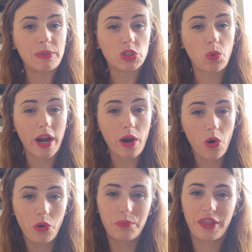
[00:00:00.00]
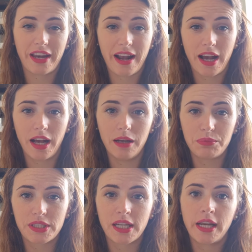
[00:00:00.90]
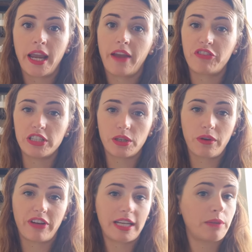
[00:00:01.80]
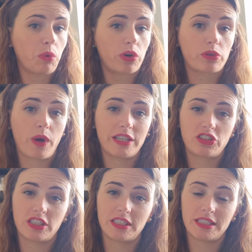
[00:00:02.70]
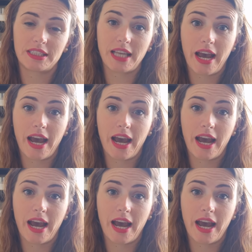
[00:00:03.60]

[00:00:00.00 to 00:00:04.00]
So I hope that helped. If you do have any more questions,